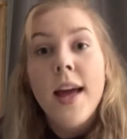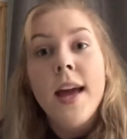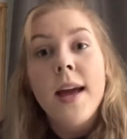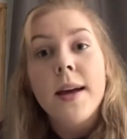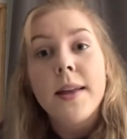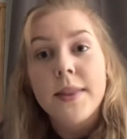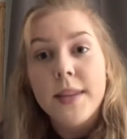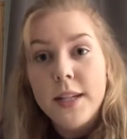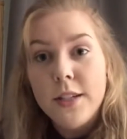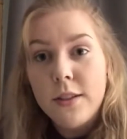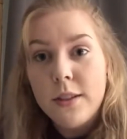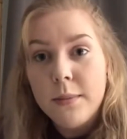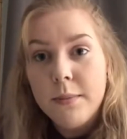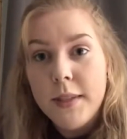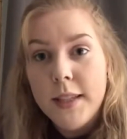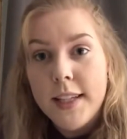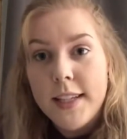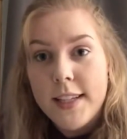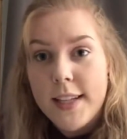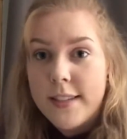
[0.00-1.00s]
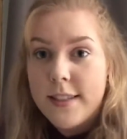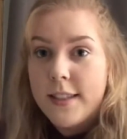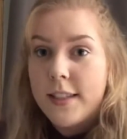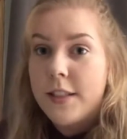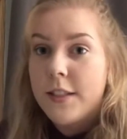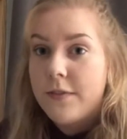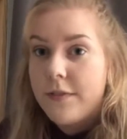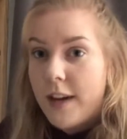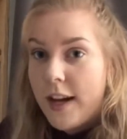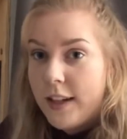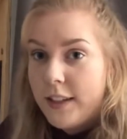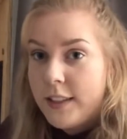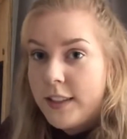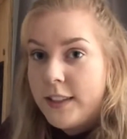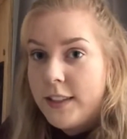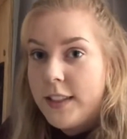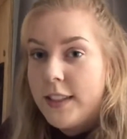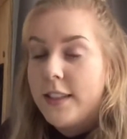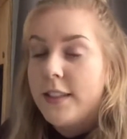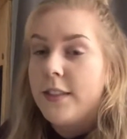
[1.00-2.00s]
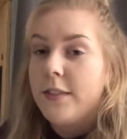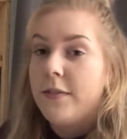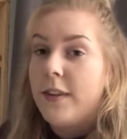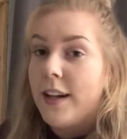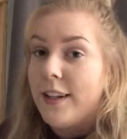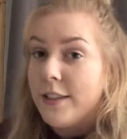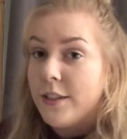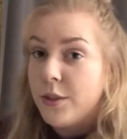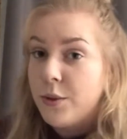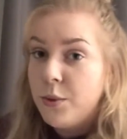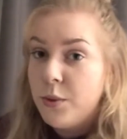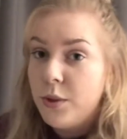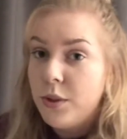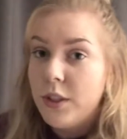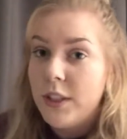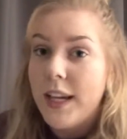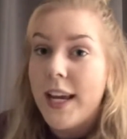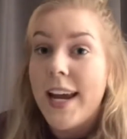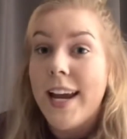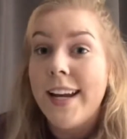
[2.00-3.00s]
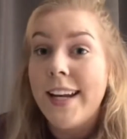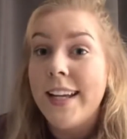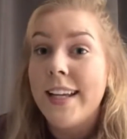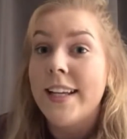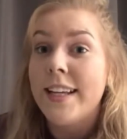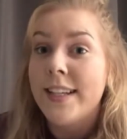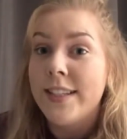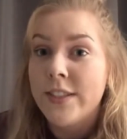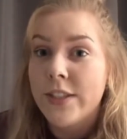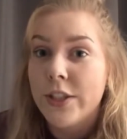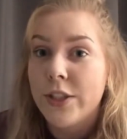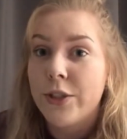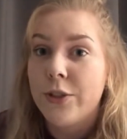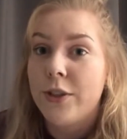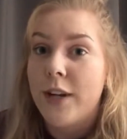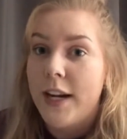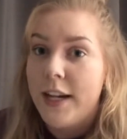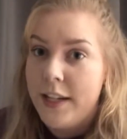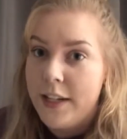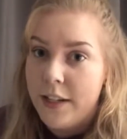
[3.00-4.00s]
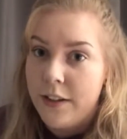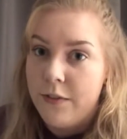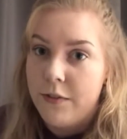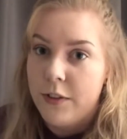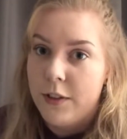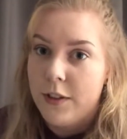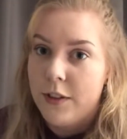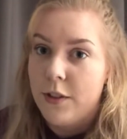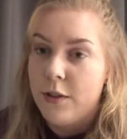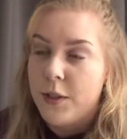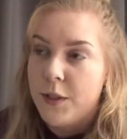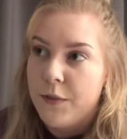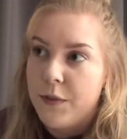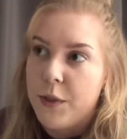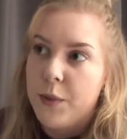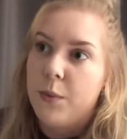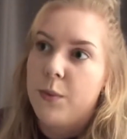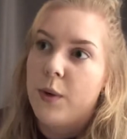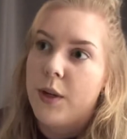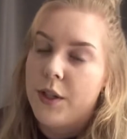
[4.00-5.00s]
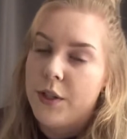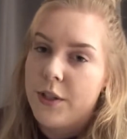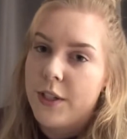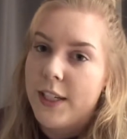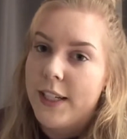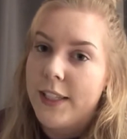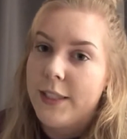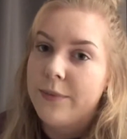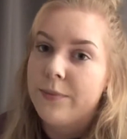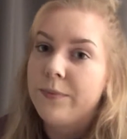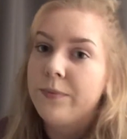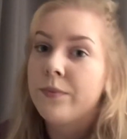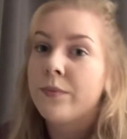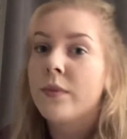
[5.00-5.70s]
And they told me that yes, it's valid, it is a valid school, and it is accredited for those of you wondering.